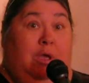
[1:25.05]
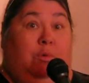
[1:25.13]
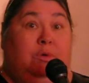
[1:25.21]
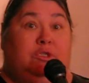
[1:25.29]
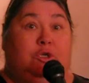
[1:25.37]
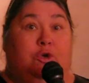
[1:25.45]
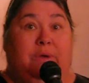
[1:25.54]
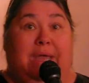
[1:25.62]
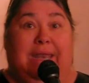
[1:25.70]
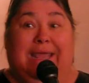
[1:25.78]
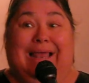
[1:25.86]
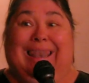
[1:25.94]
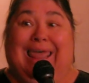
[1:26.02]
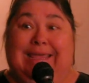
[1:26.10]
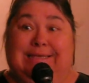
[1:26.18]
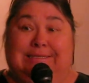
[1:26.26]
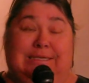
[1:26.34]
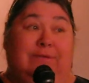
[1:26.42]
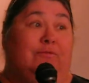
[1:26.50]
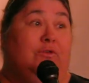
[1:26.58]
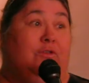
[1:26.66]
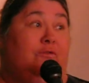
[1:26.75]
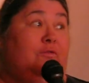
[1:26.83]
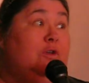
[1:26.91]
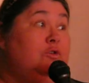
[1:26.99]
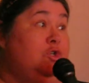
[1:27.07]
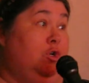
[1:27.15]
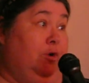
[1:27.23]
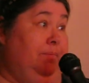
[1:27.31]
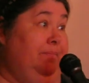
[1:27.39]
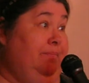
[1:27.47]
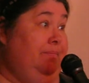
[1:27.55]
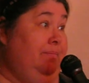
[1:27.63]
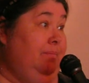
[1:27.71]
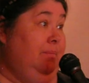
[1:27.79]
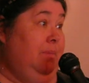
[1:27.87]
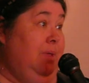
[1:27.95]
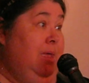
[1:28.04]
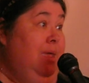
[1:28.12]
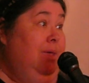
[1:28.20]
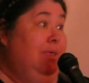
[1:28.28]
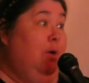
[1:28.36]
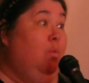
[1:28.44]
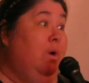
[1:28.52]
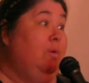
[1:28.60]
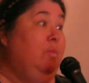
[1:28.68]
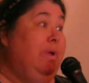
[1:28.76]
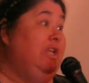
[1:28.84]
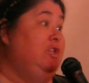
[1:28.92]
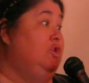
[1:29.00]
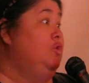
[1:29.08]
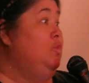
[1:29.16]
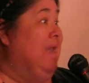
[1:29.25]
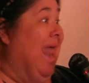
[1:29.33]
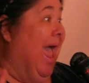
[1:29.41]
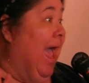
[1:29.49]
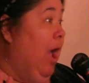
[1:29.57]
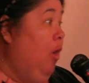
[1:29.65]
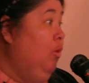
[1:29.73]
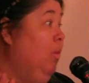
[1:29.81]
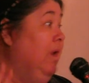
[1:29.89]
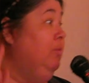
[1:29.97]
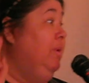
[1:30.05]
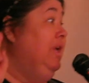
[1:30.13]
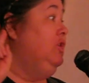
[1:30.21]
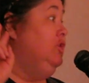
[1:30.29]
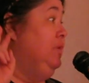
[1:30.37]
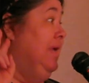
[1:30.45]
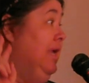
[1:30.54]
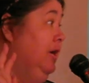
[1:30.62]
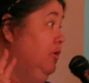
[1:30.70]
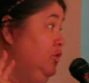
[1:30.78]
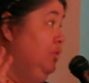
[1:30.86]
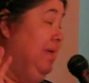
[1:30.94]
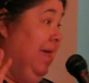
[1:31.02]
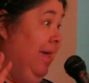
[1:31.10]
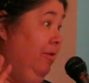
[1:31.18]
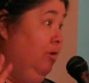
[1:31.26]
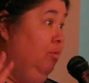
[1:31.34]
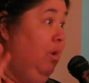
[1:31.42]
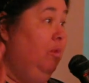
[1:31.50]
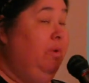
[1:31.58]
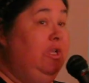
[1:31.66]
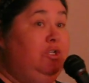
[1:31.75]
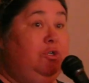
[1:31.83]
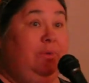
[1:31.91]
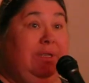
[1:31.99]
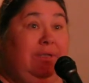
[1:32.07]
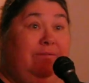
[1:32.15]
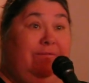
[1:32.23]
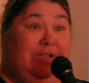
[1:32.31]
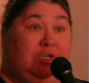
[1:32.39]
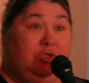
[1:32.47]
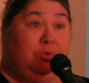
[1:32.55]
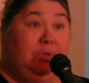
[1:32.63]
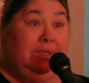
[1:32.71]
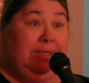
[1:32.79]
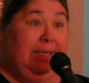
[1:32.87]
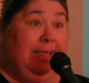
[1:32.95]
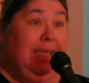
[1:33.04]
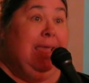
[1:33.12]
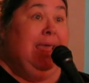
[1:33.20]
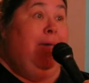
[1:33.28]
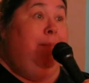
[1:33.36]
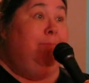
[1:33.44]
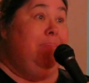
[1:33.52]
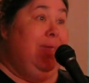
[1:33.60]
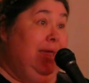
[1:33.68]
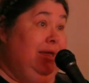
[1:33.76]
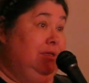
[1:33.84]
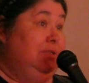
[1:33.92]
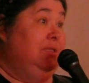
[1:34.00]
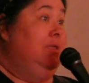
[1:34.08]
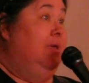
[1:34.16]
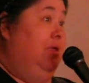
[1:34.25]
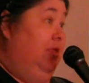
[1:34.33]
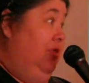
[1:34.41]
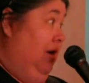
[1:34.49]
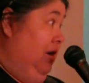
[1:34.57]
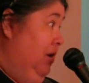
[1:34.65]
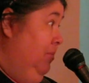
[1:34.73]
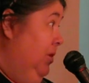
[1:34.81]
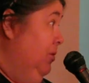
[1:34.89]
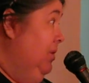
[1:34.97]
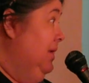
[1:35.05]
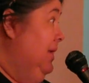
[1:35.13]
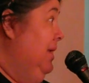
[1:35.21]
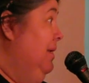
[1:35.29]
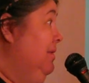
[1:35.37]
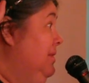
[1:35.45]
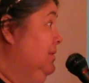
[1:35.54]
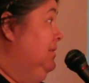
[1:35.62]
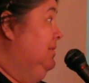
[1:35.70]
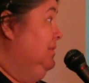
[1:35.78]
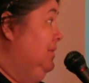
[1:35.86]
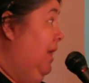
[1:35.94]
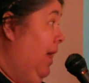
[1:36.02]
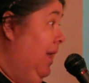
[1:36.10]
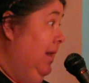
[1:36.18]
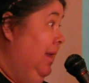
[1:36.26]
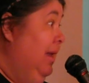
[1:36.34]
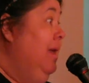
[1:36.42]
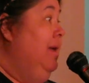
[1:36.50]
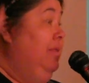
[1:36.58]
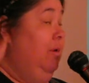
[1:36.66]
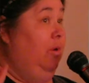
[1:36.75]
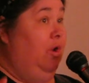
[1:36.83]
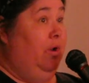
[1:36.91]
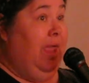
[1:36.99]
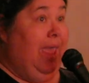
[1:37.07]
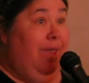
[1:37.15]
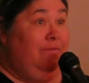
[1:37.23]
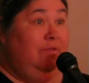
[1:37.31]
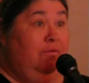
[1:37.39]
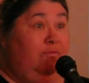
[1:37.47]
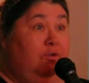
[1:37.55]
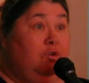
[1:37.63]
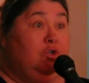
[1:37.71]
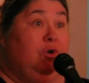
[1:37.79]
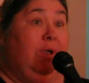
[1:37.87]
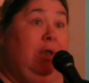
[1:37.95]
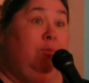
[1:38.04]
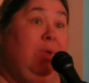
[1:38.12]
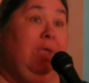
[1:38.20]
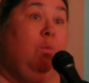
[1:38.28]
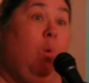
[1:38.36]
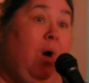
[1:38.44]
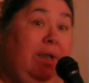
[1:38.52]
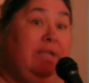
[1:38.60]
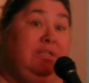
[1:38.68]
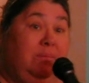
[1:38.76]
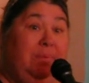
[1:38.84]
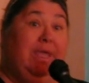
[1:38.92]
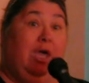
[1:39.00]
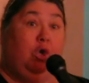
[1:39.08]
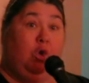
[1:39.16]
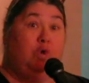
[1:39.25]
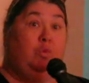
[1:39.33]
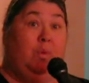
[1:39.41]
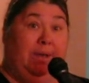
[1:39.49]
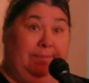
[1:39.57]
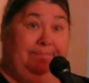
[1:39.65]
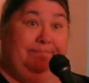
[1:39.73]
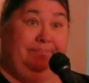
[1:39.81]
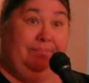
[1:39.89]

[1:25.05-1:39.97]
was creating a legacy for the future. That what we do now, what we do here together, what we do individually makes the community, the society that we're going to have in the future, and we want it to be a good one.